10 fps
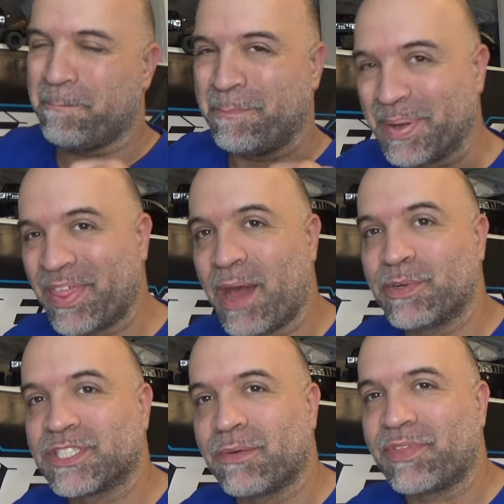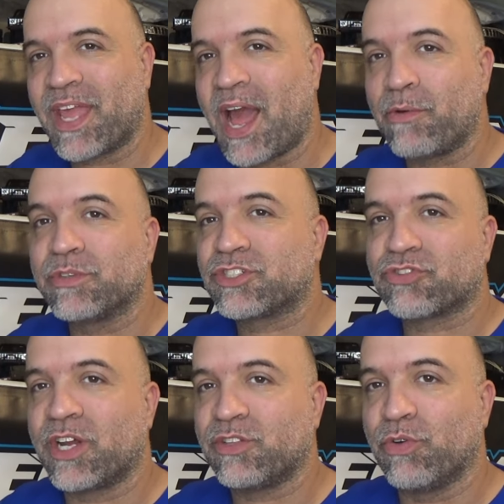but that was something I was
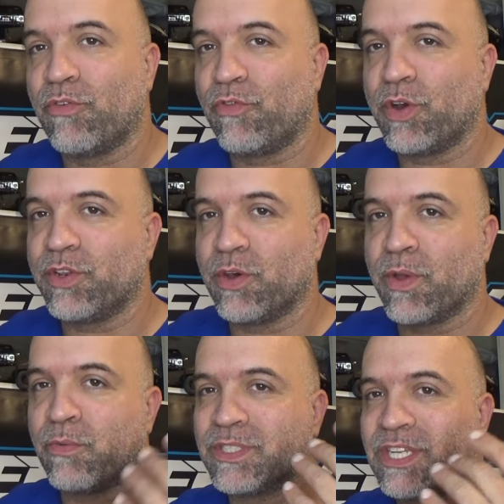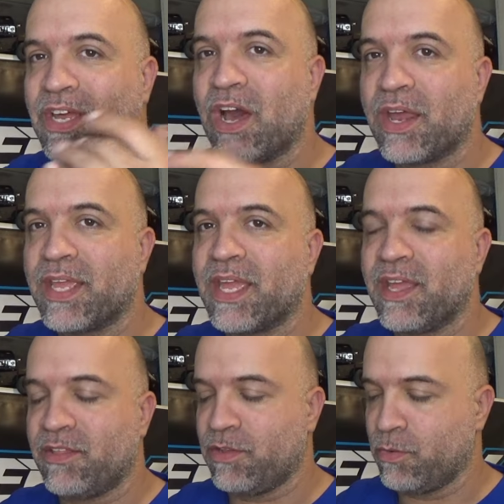trying to avoid doing, was cutting
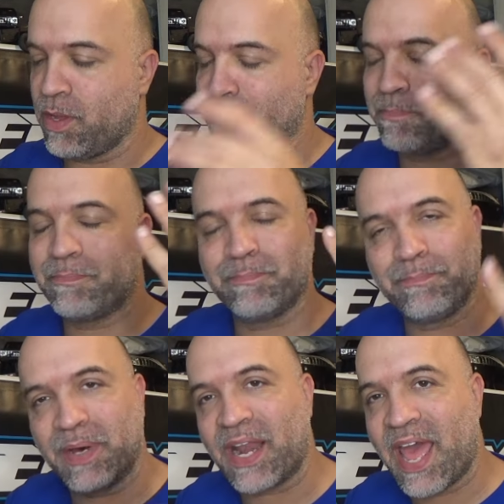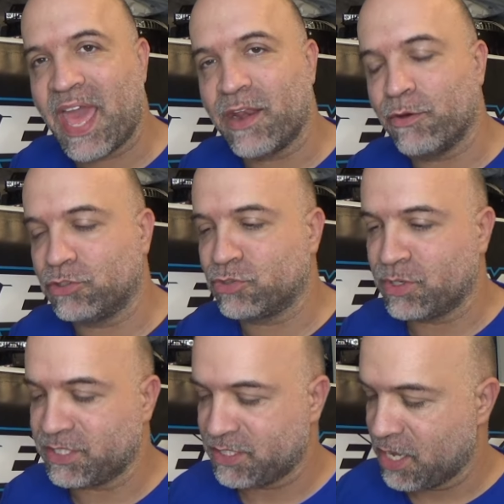into it but I had no
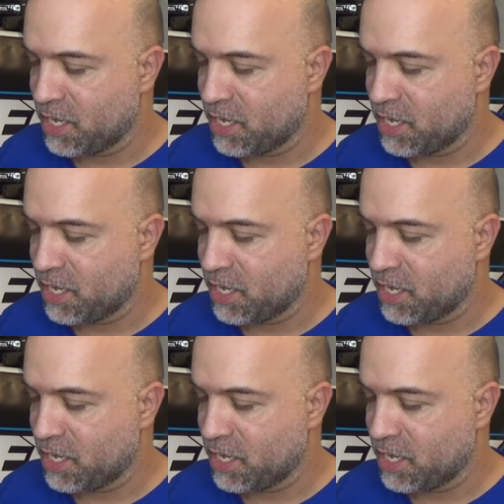choice.